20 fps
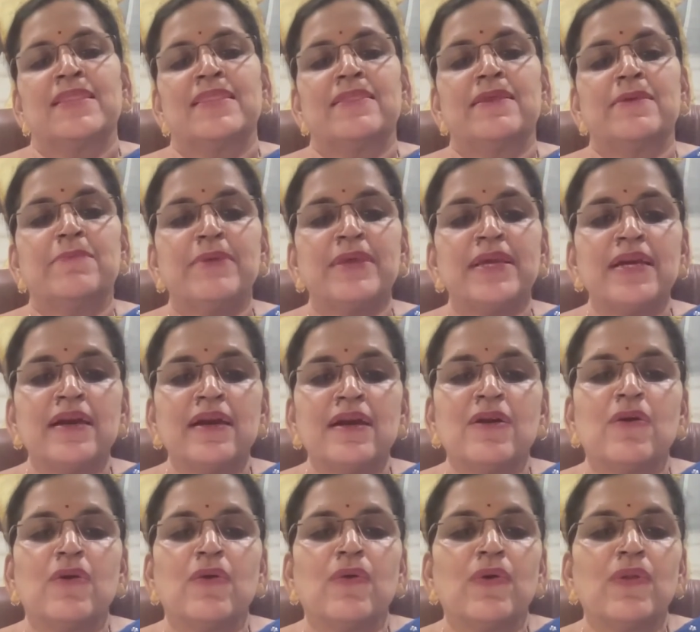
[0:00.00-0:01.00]
The bigger
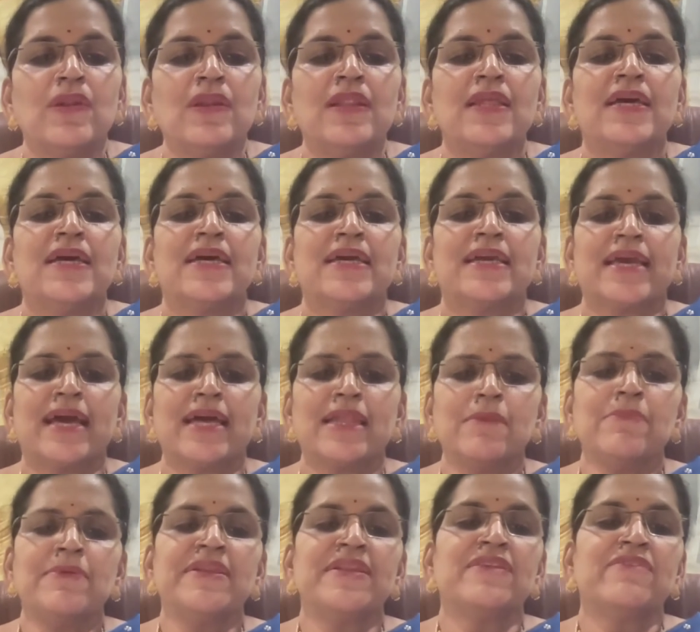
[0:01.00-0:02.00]
goal
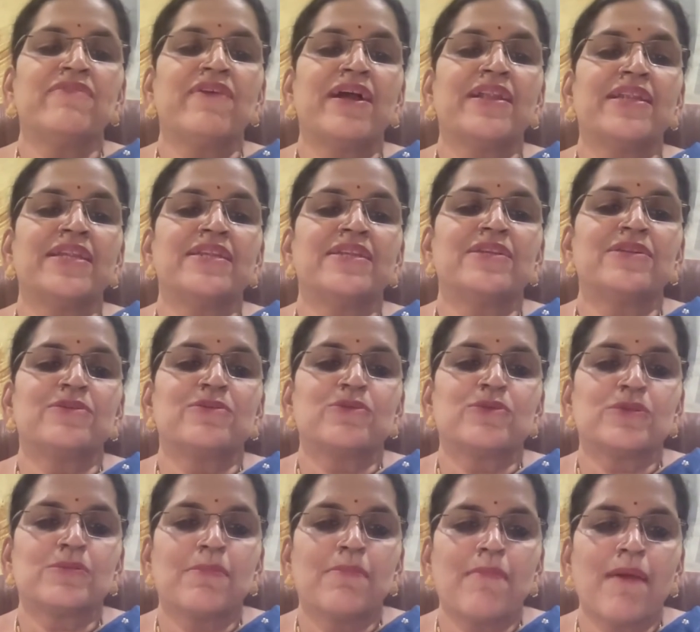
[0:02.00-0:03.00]
can be divided into
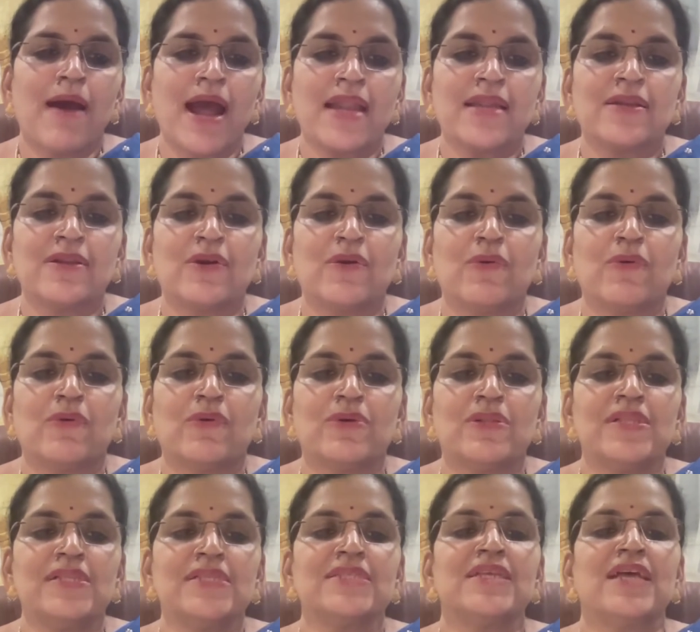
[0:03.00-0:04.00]
SMART
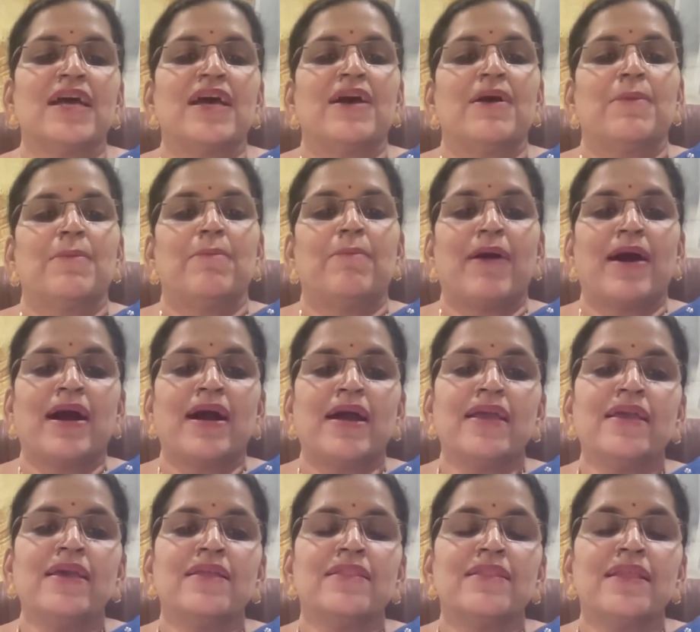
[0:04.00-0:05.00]
goals
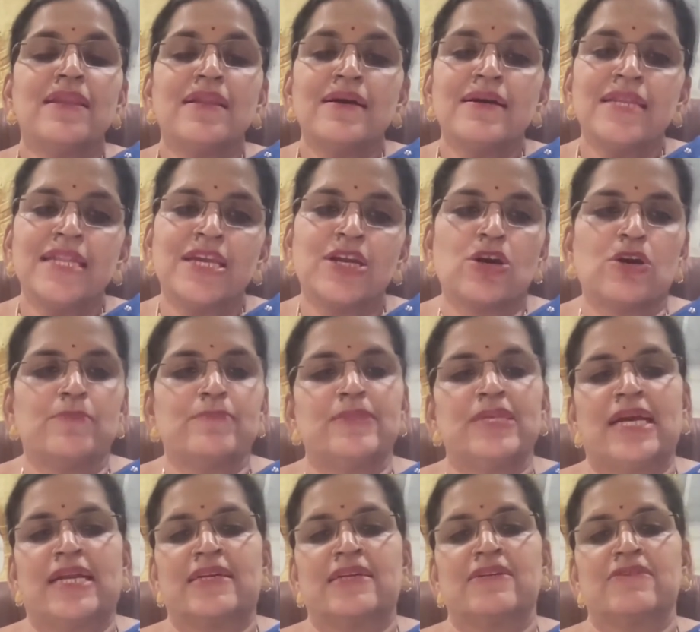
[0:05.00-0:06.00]
by the learning
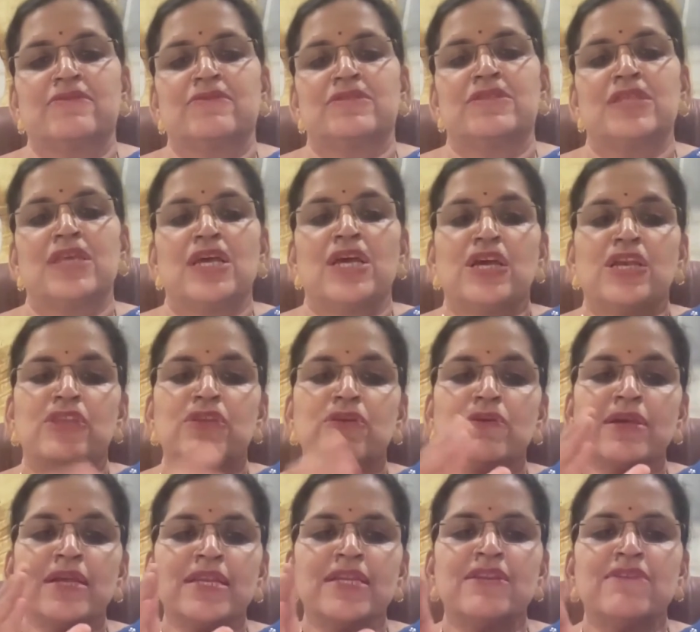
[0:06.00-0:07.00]
objectives. You
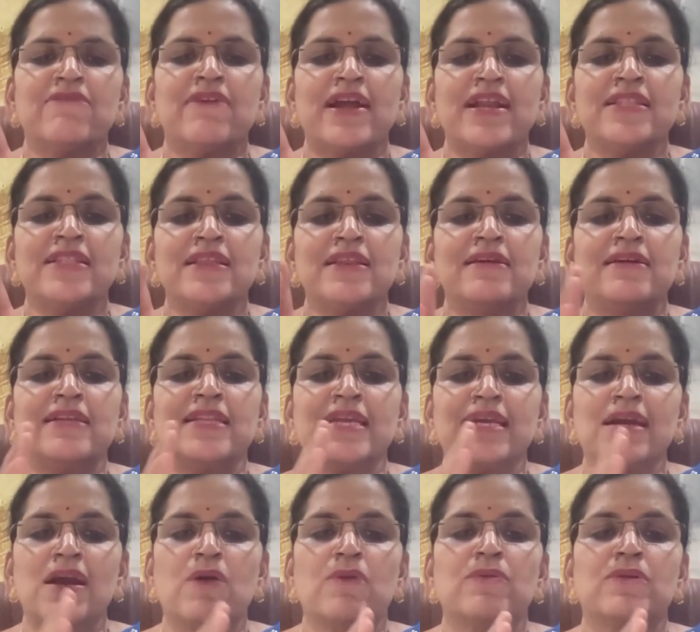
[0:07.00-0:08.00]
can divide the
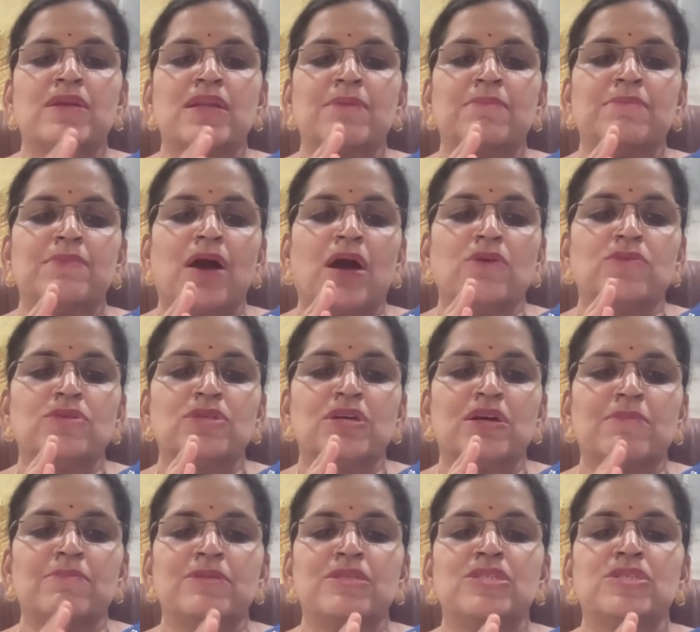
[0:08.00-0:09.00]
learning
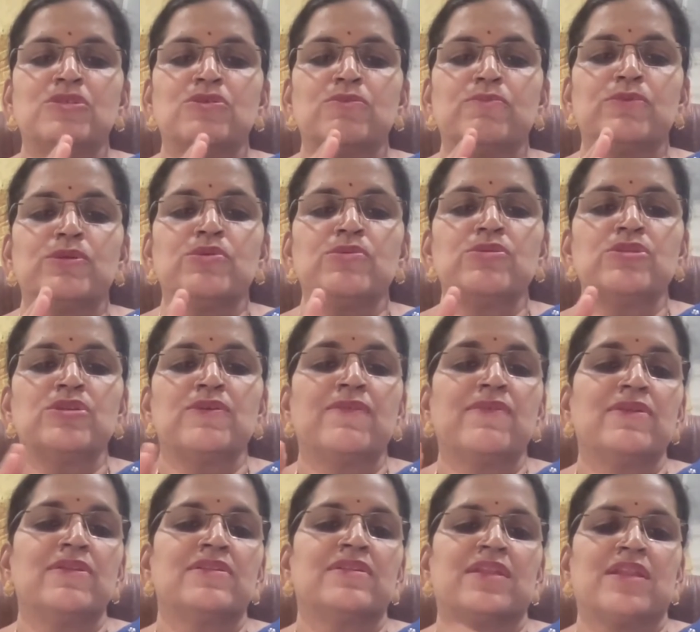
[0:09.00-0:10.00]
outcome into
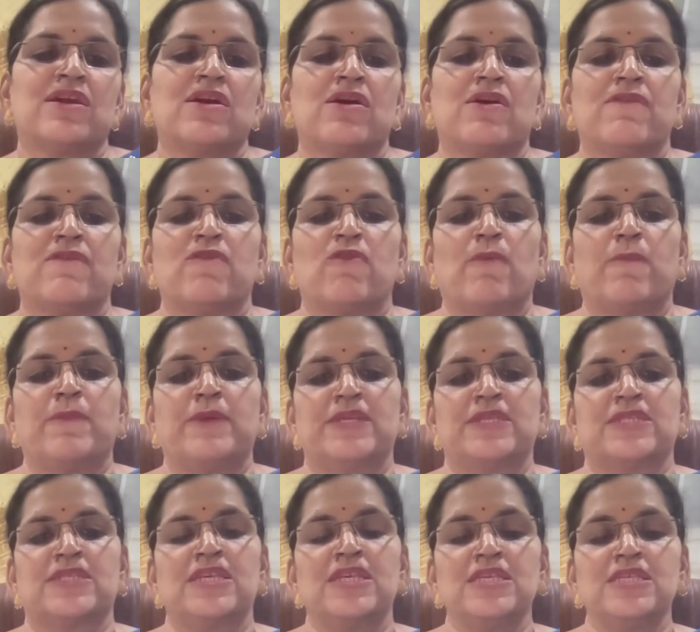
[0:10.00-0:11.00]
beautiful 3 or 4
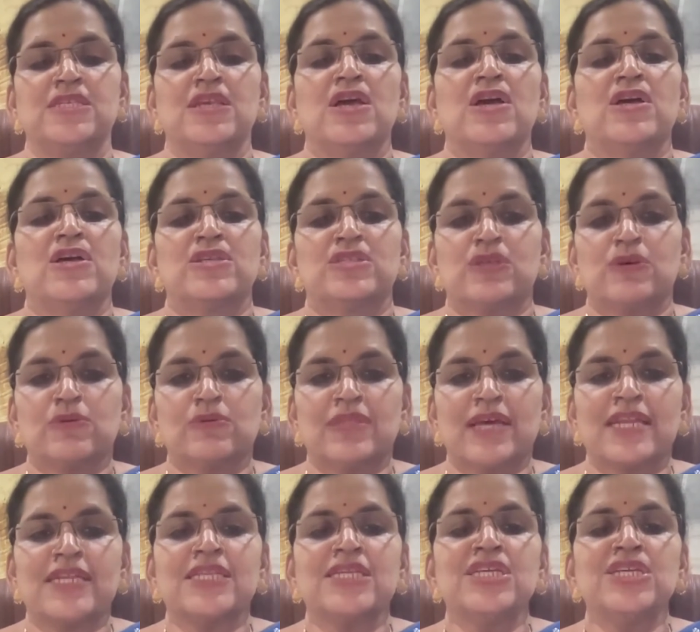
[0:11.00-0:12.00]
pieces so
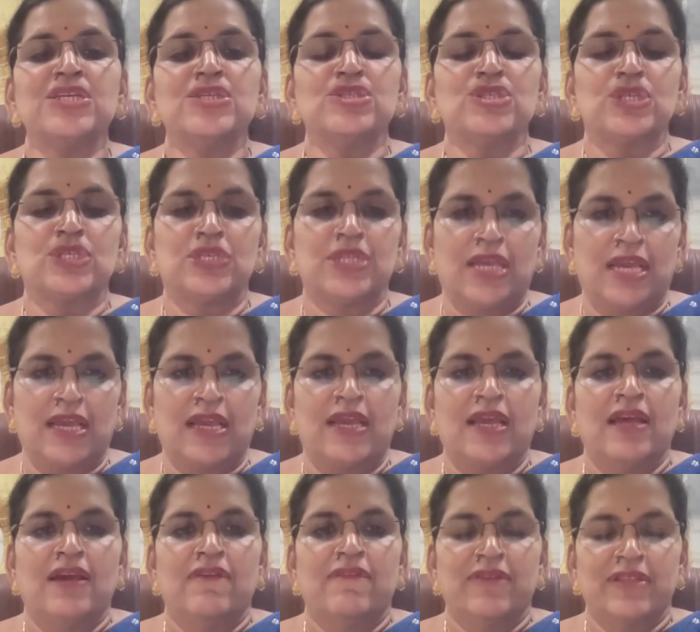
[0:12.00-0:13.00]
that each day,
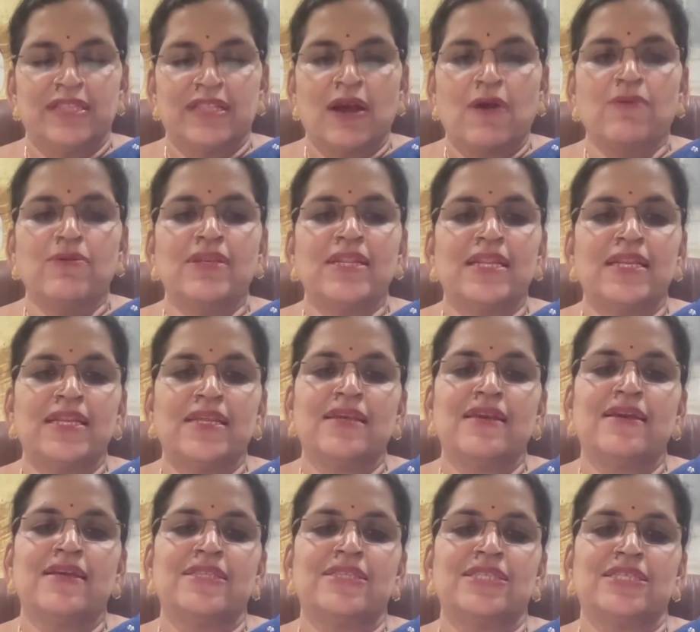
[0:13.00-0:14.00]
without any
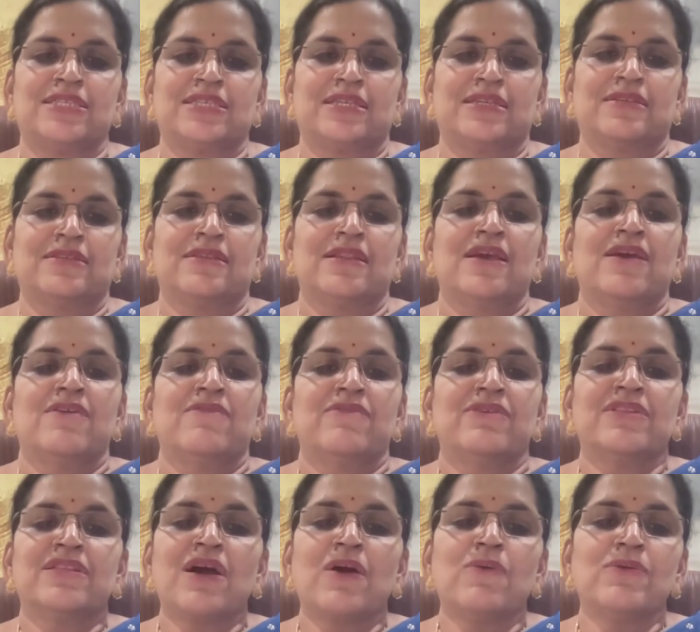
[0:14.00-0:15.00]
hesitant,
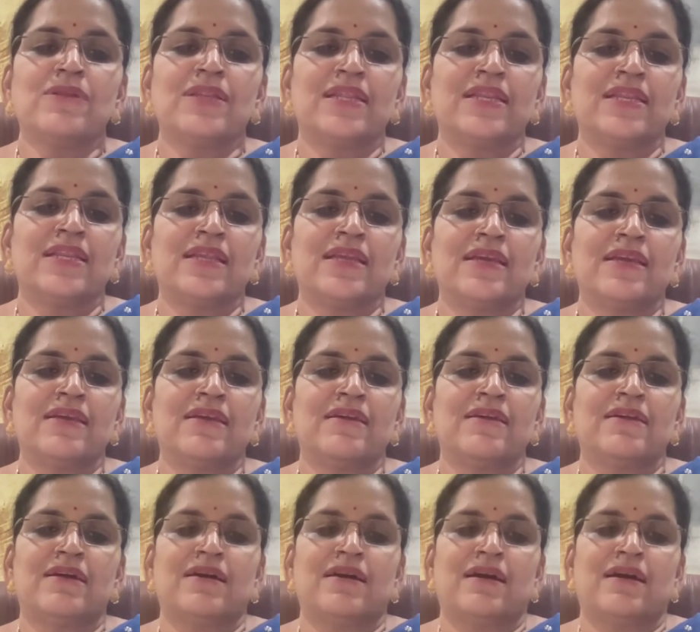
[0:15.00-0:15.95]
without any